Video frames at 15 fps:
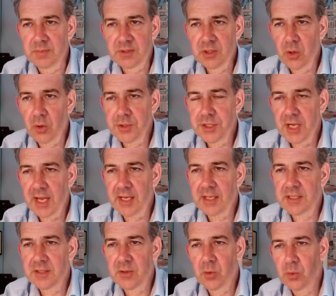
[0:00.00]

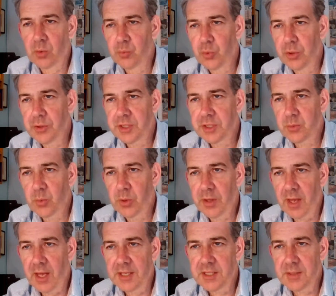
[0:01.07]
contact, all routes with
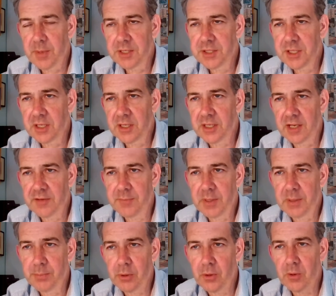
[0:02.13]
Azerbaijan have
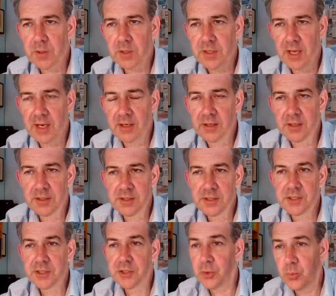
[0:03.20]
been blocked. There are
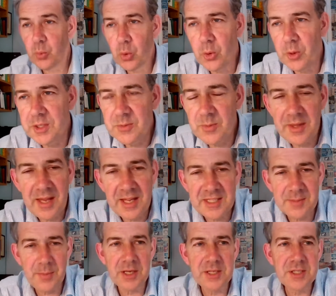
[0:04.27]
two wars with
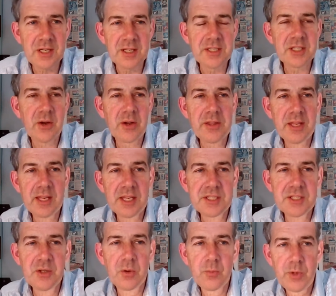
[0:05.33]
Azerbaijan, so I think it's
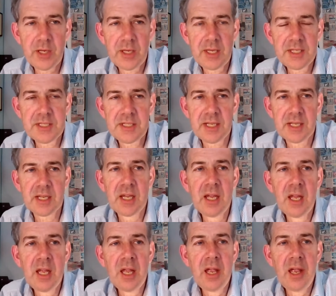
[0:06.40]
not realistic
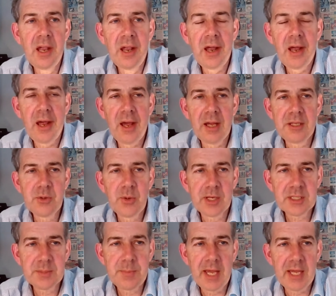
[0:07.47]
to
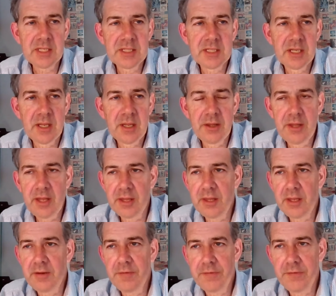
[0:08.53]
expect that the
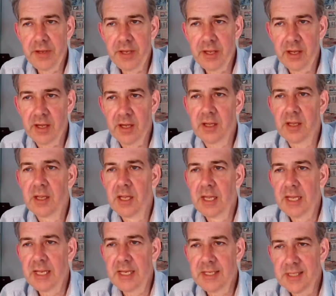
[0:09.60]
fear
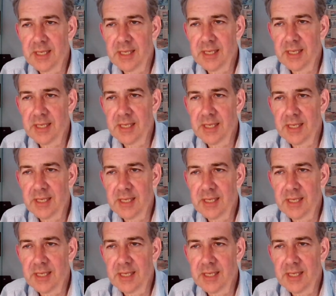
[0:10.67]
is lifted